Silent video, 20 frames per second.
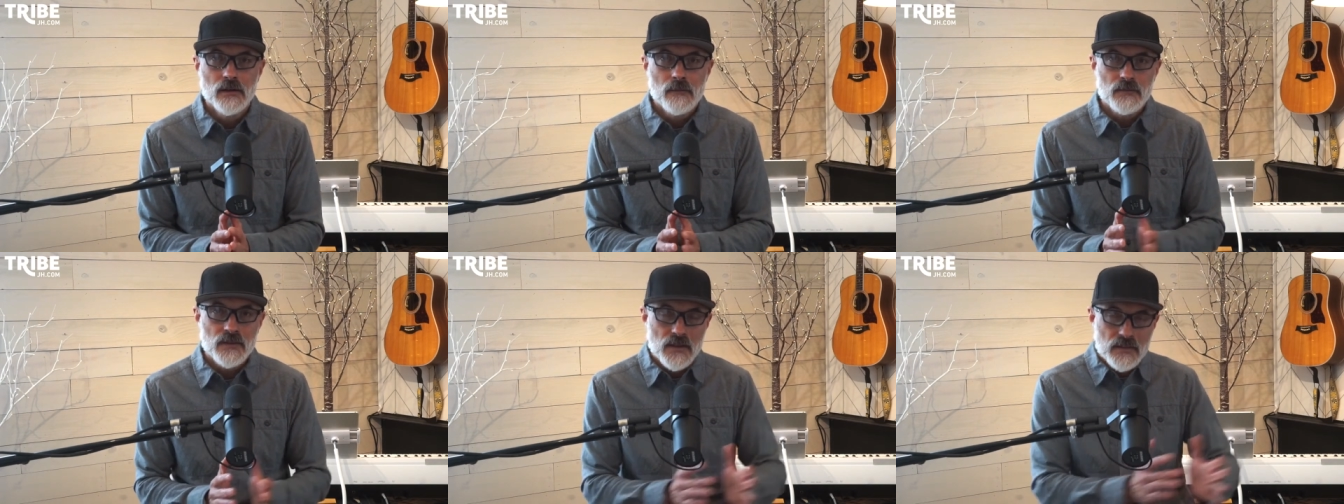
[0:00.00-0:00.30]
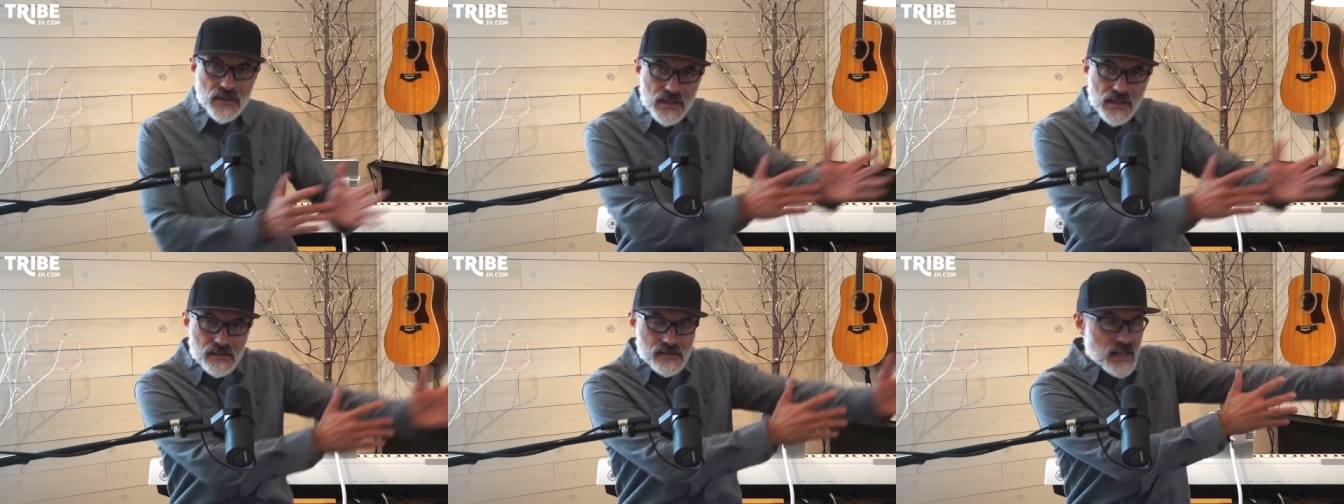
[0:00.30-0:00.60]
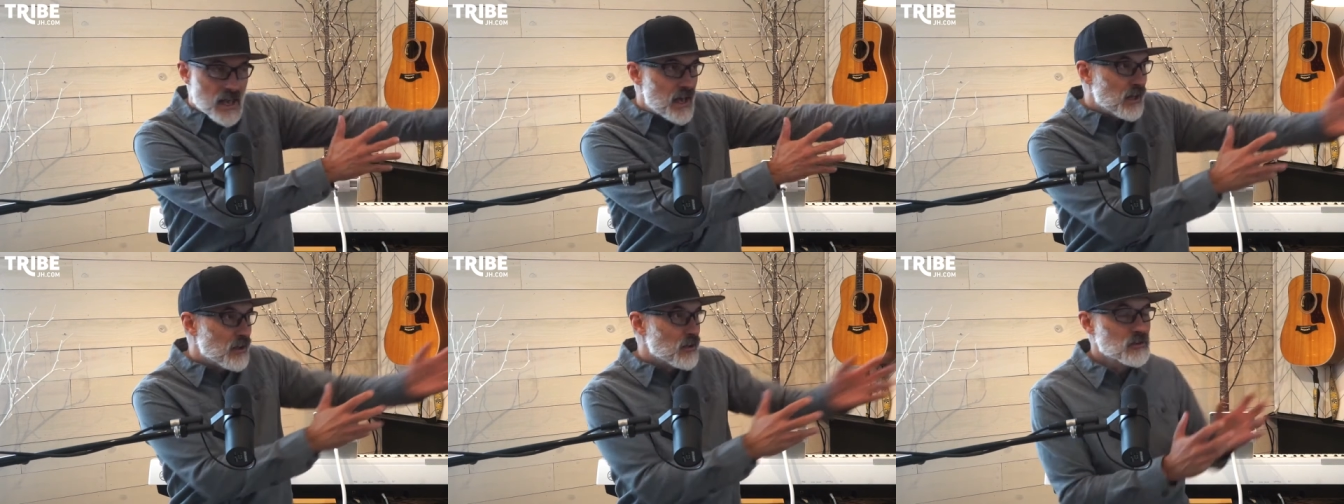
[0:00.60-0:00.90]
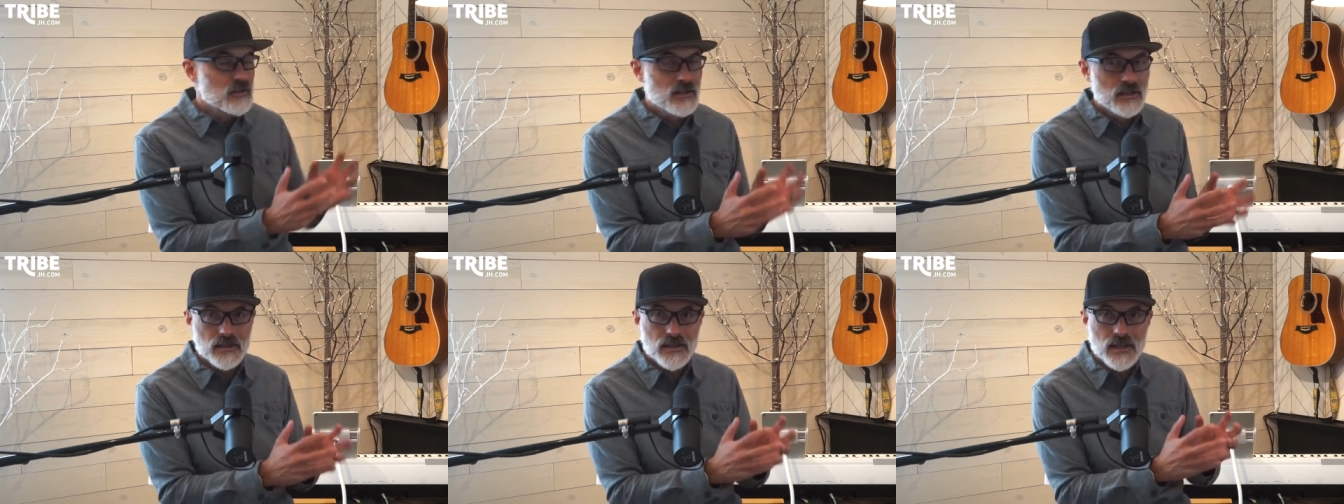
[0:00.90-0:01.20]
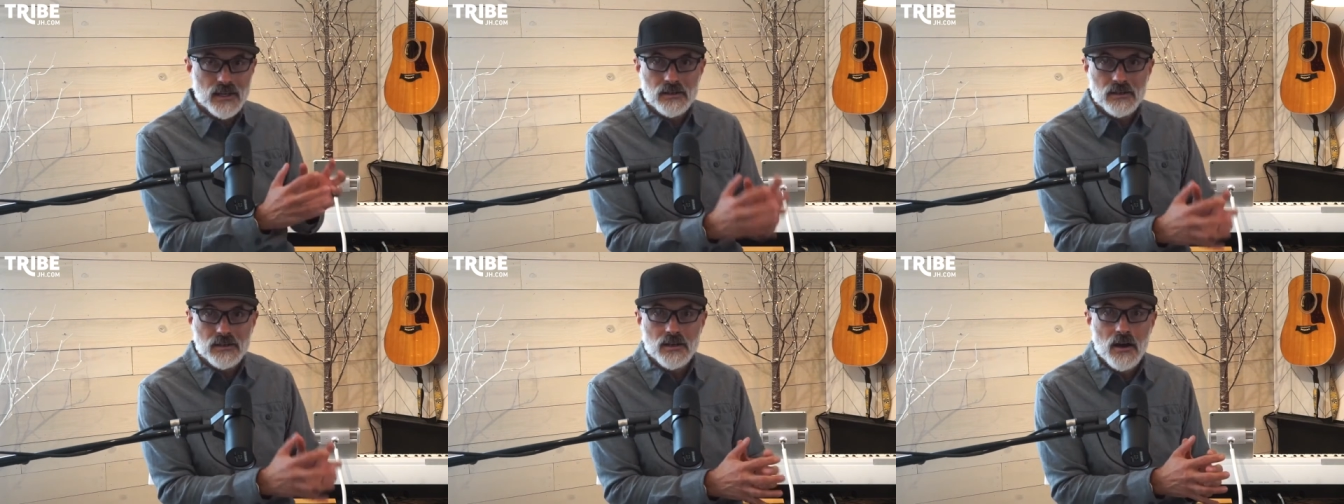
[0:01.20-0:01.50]
that these elk
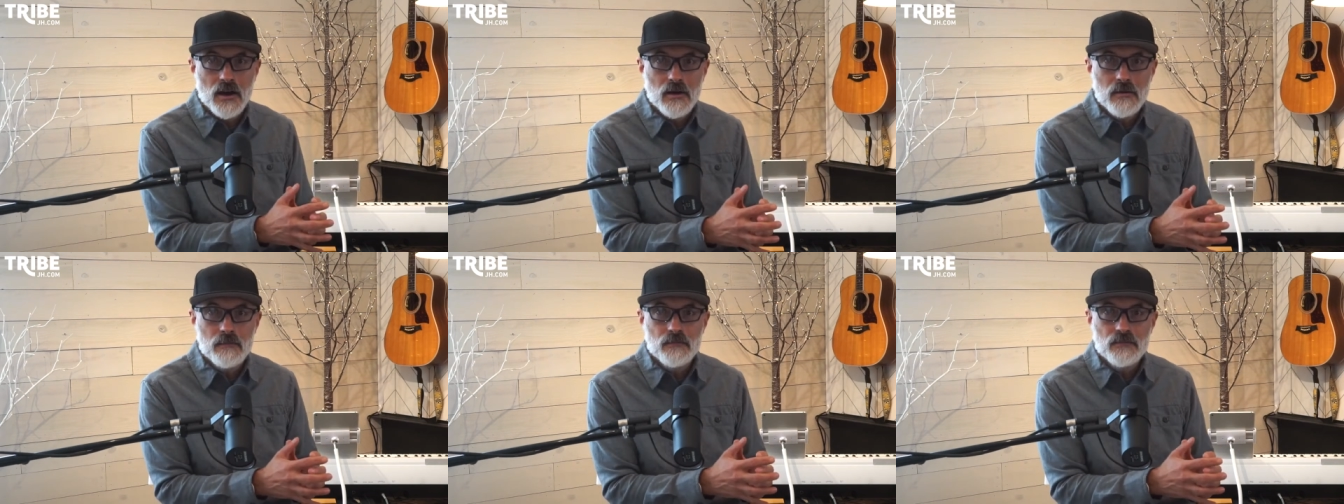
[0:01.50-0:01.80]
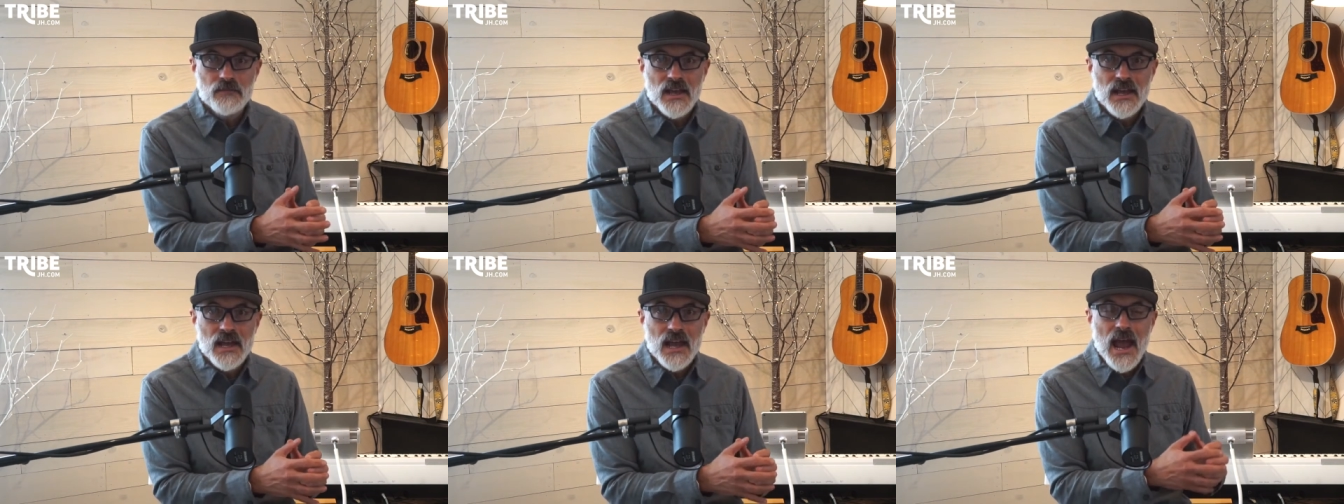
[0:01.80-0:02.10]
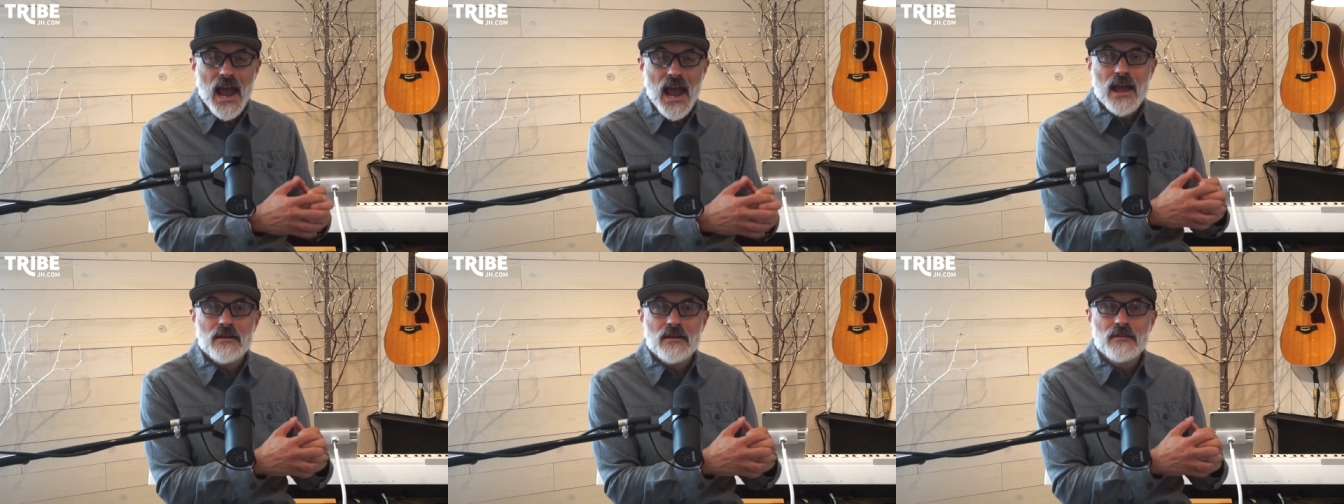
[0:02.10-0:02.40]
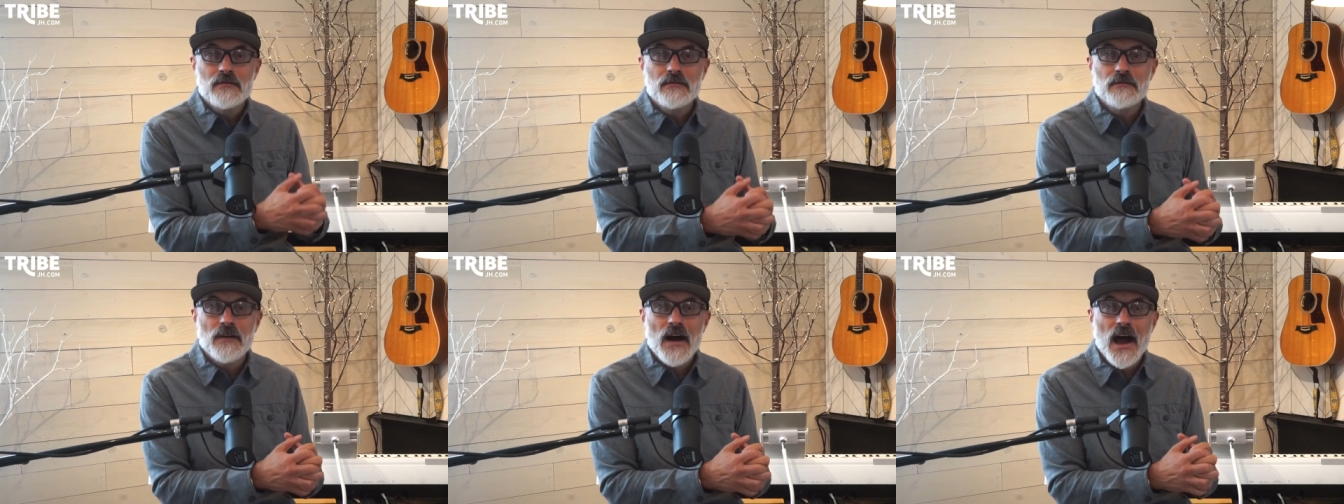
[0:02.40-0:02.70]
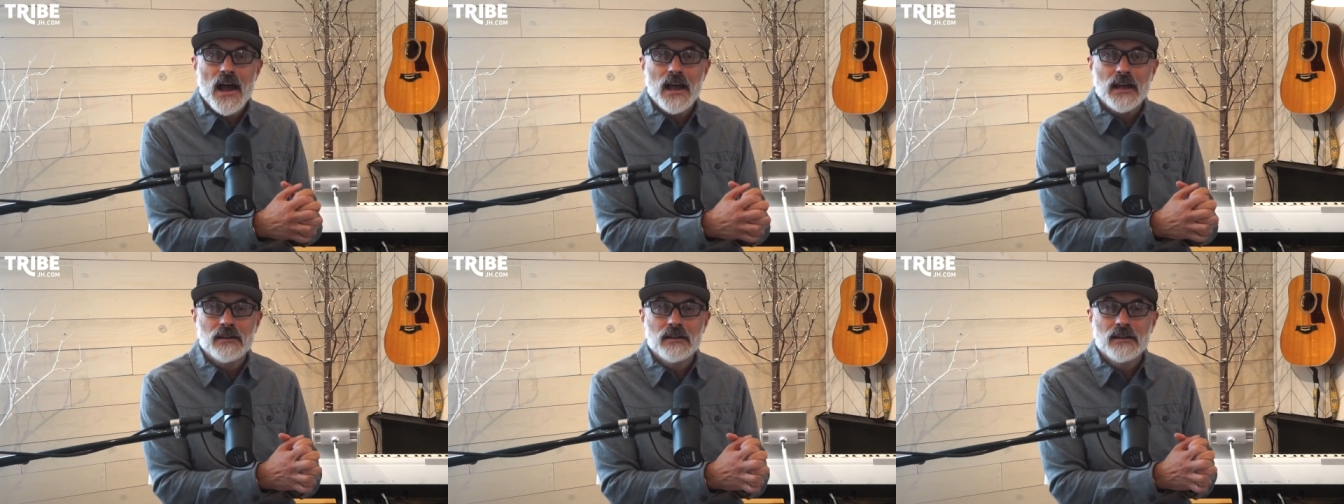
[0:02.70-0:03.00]
can come and
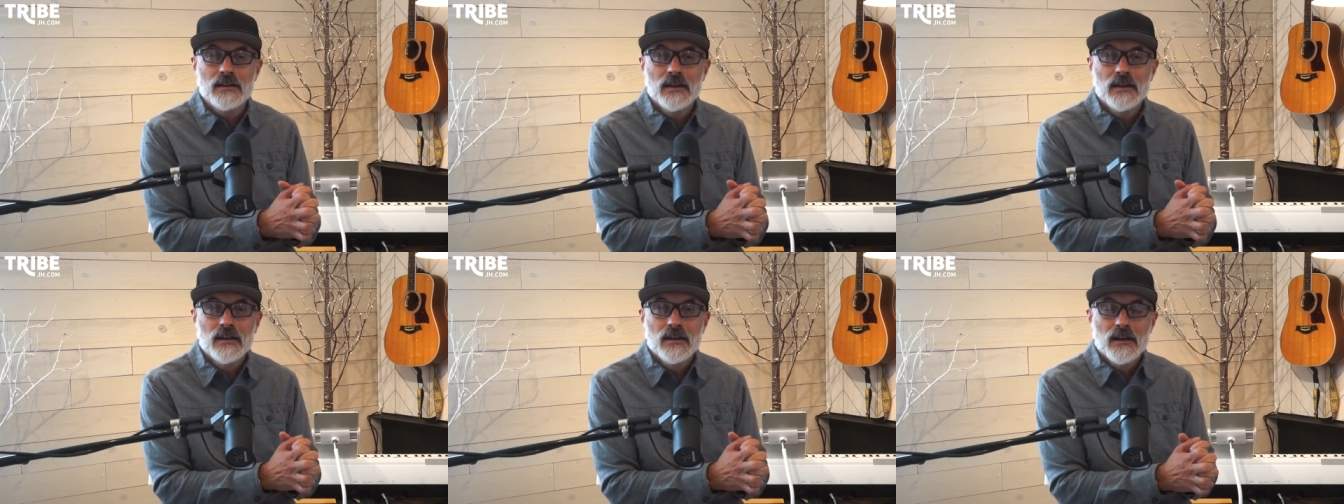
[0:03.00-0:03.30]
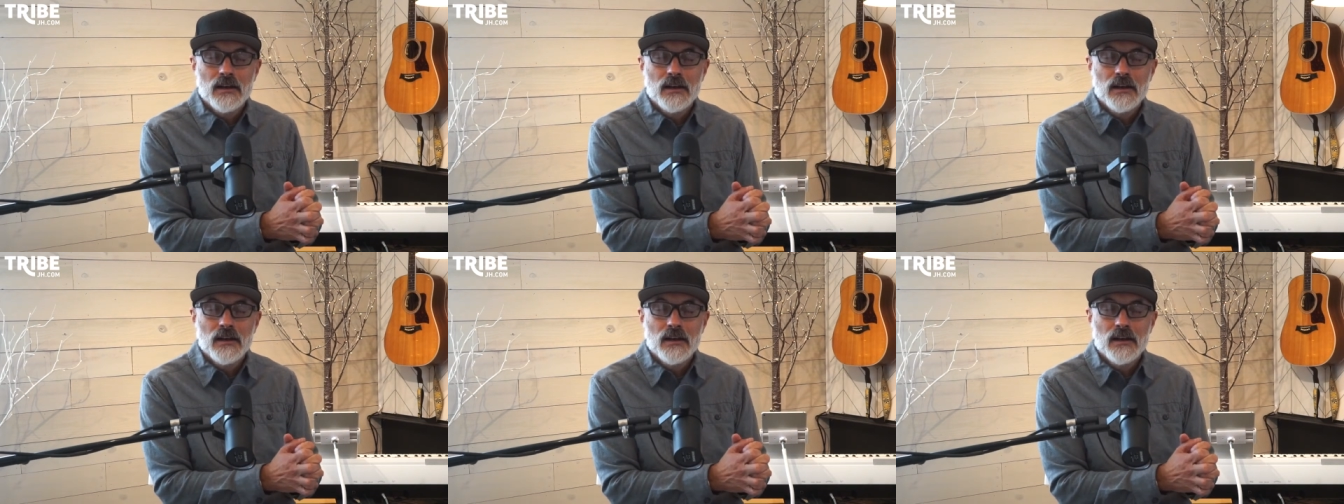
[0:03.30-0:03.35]
find